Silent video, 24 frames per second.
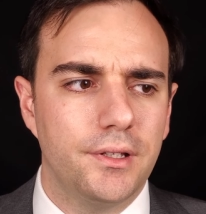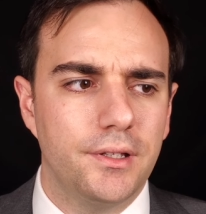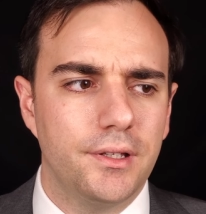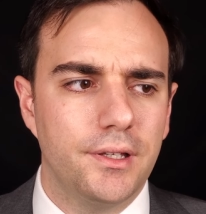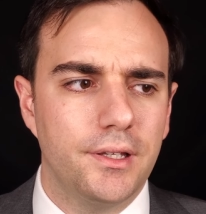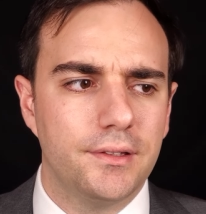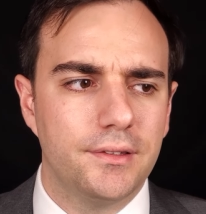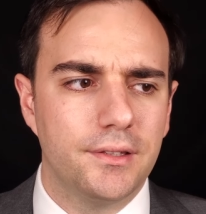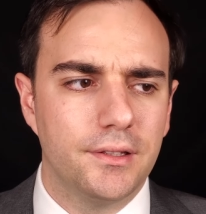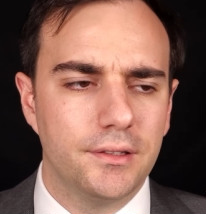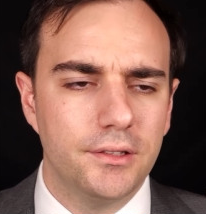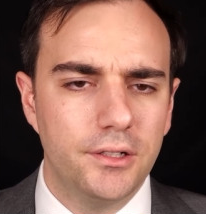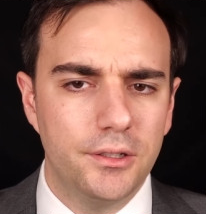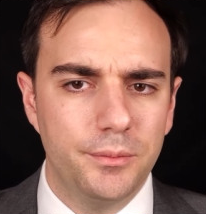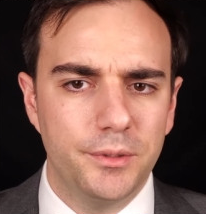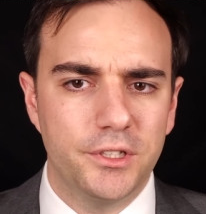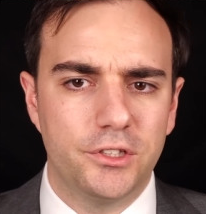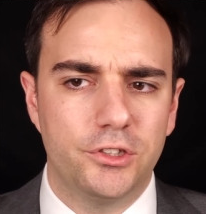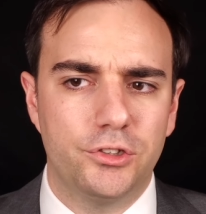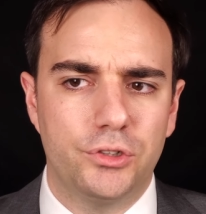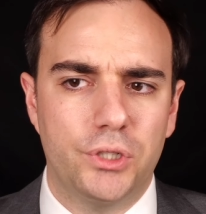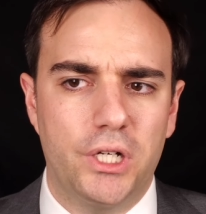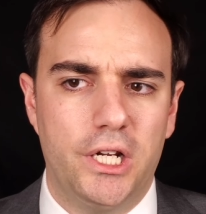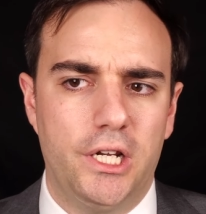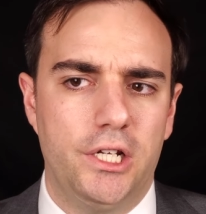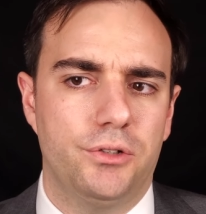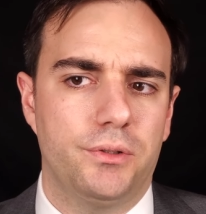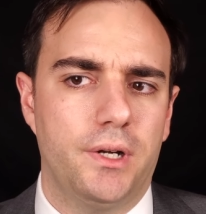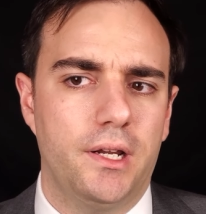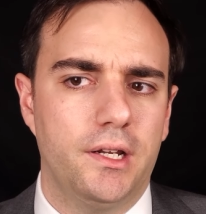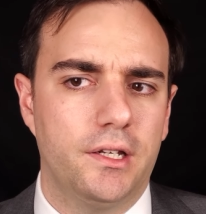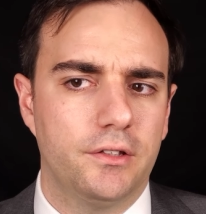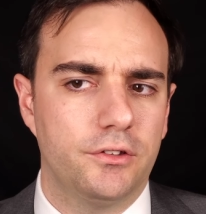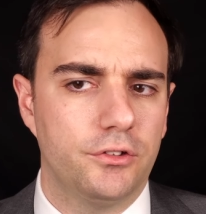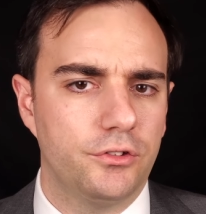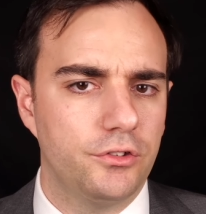it's a little bit strange,
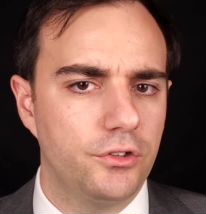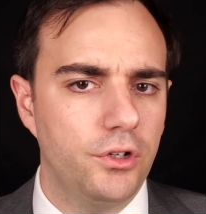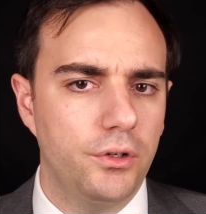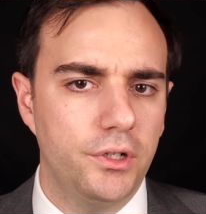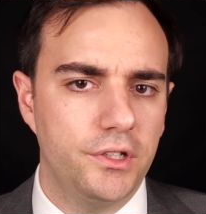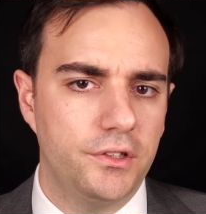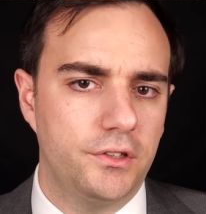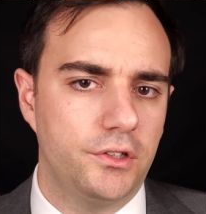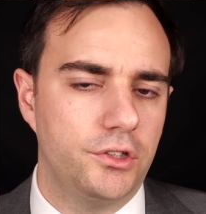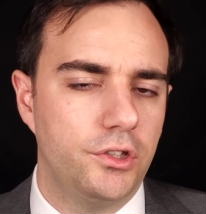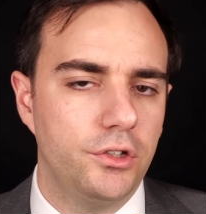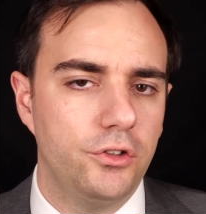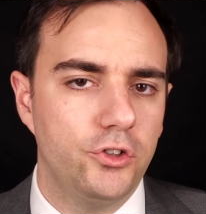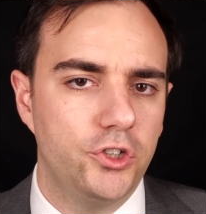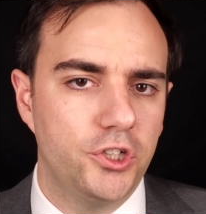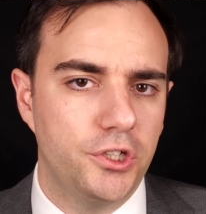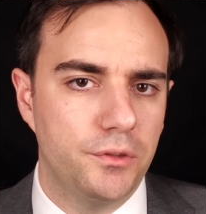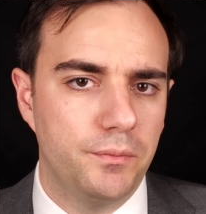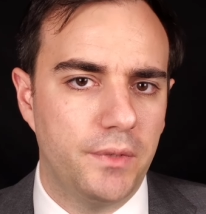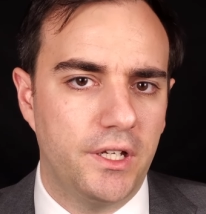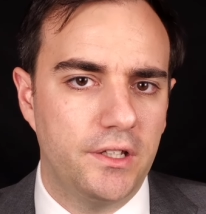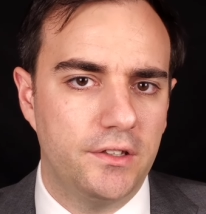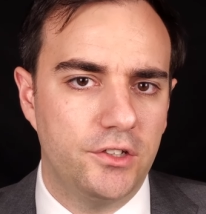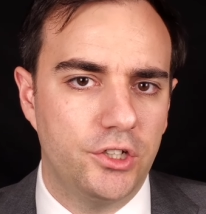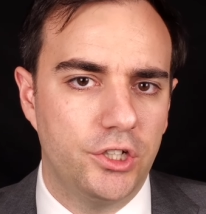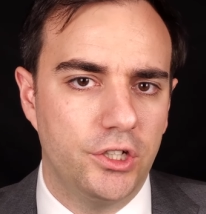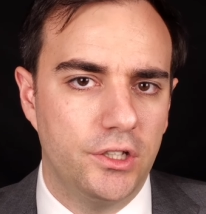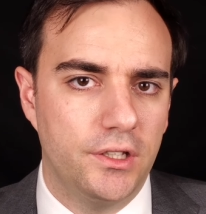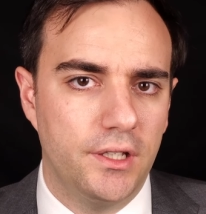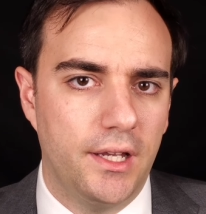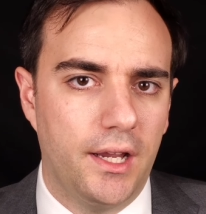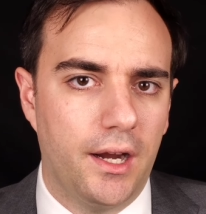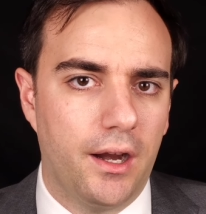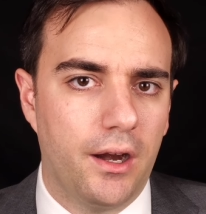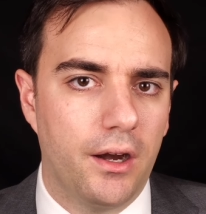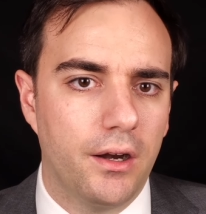right? Because there's no institution mentioned
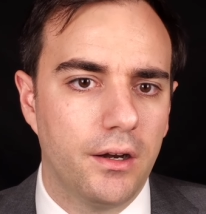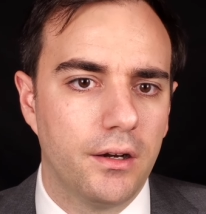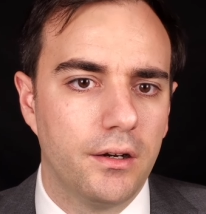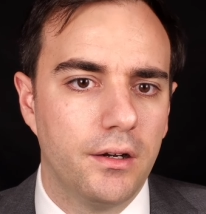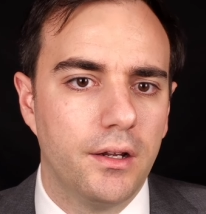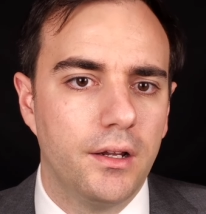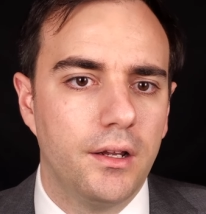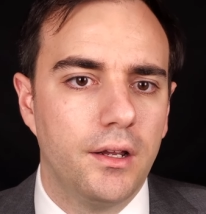there.